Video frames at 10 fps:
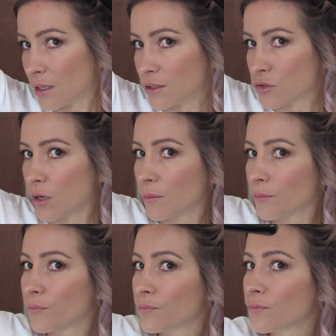and then drop.
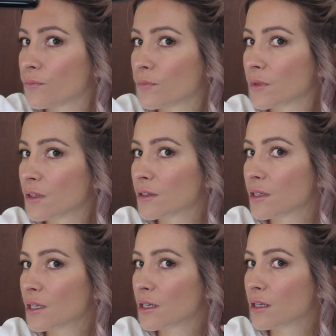So
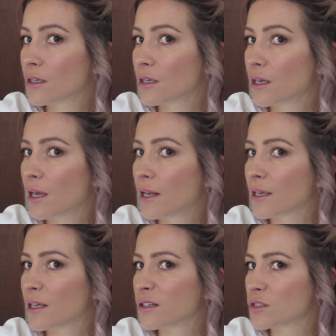that, and
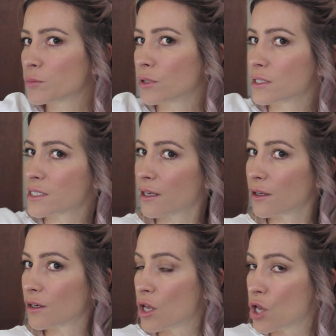again, just pull it
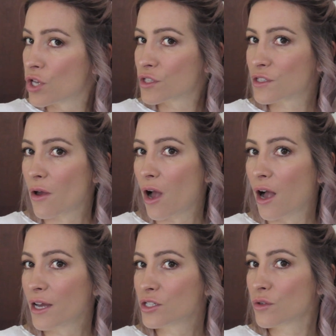down. So
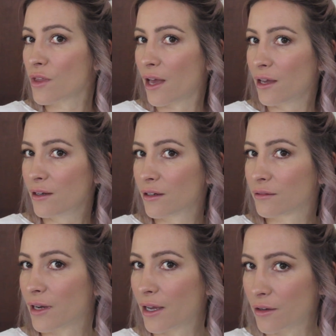I do that
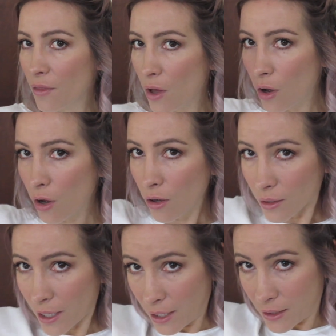around the
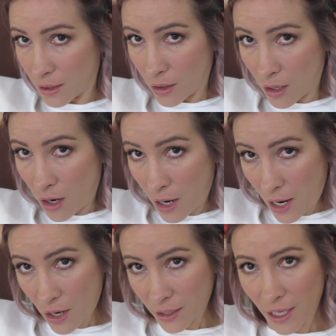whole head,
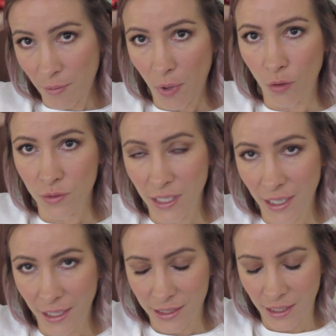and I keep
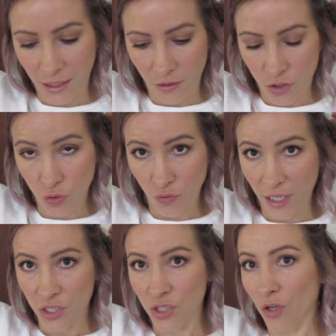alternating the
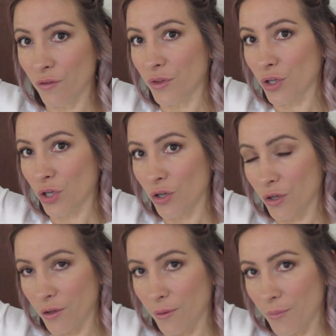direction of the
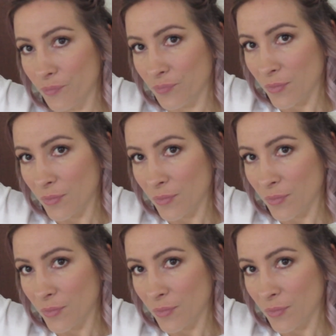curl.